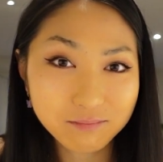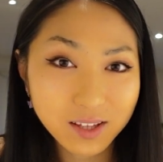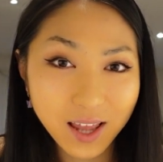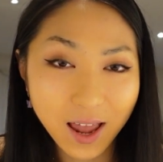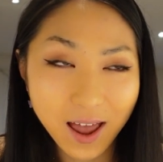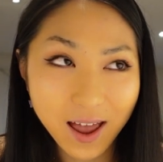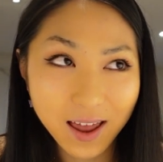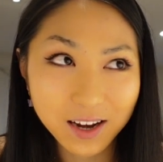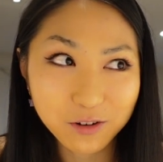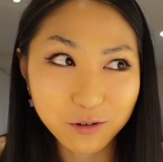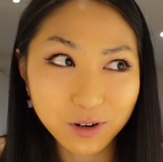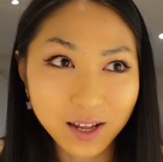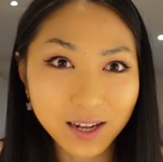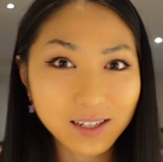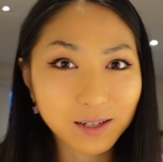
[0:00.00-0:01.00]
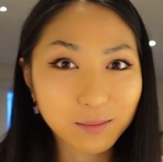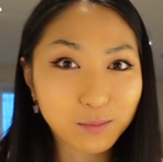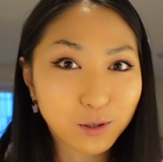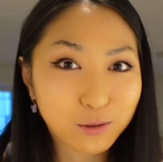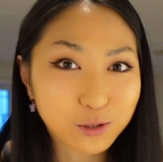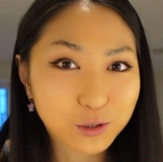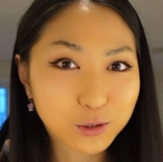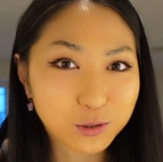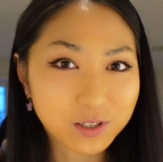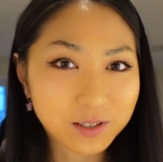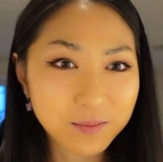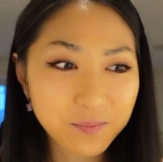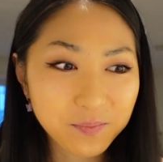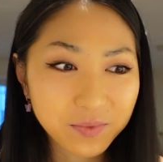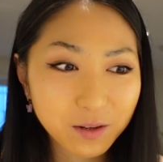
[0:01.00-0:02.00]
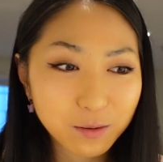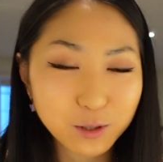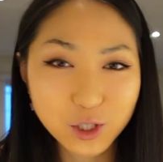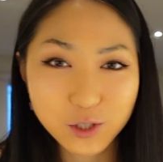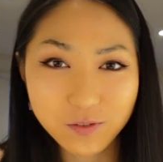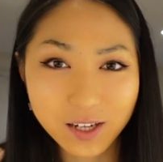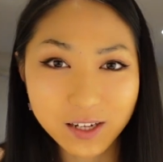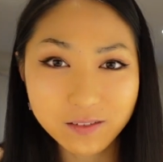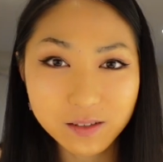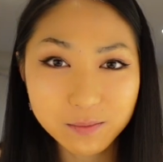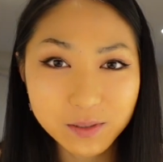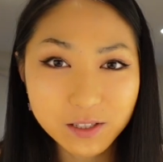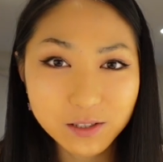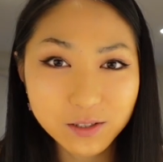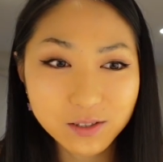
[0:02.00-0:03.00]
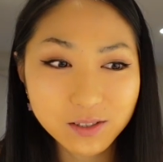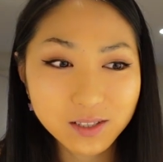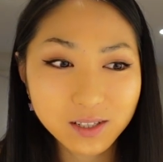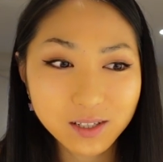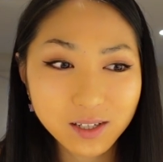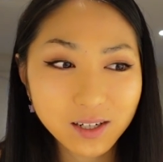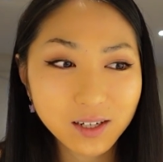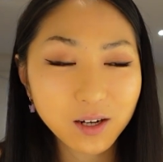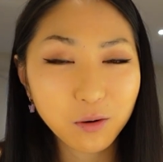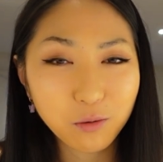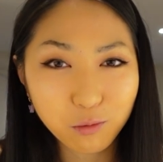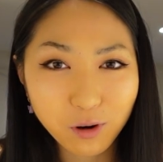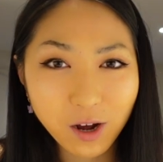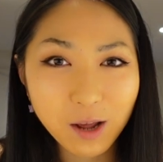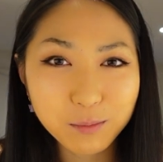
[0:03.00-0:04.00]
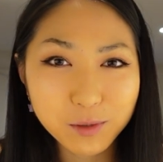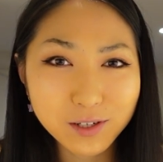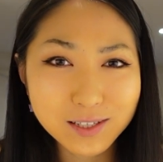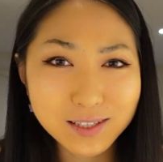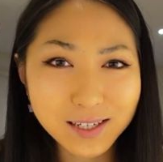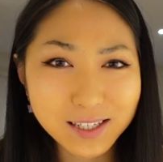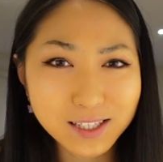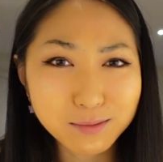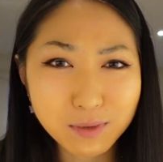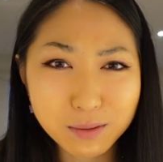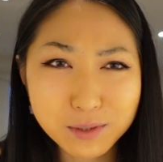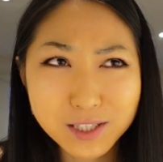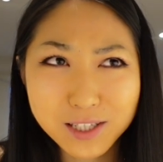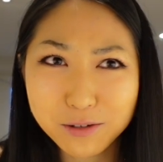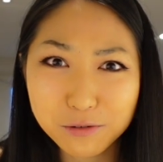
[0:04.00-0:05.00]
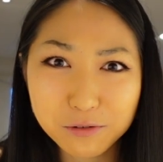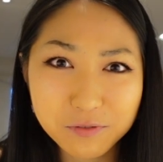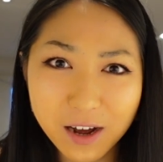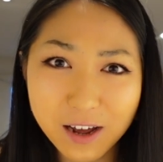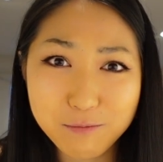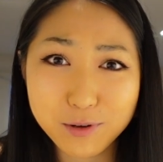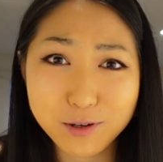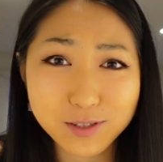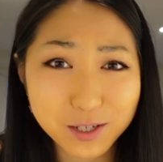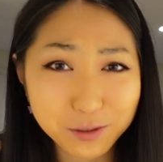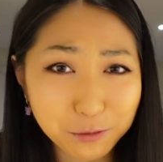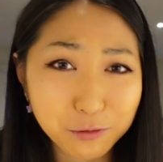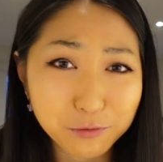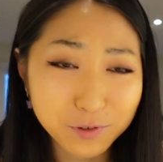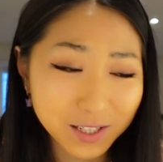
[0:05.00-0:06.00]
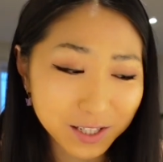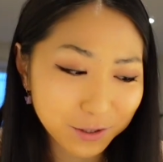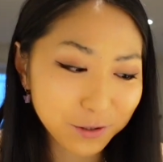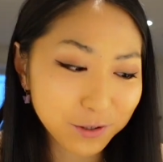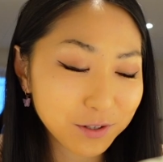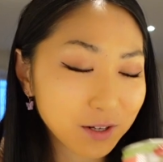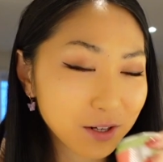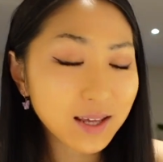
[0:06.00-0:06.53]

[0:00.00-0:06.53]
can and you're like, I'm not sure which flavor, because what I'm going to say is maybe just get all 5 because they're all really good.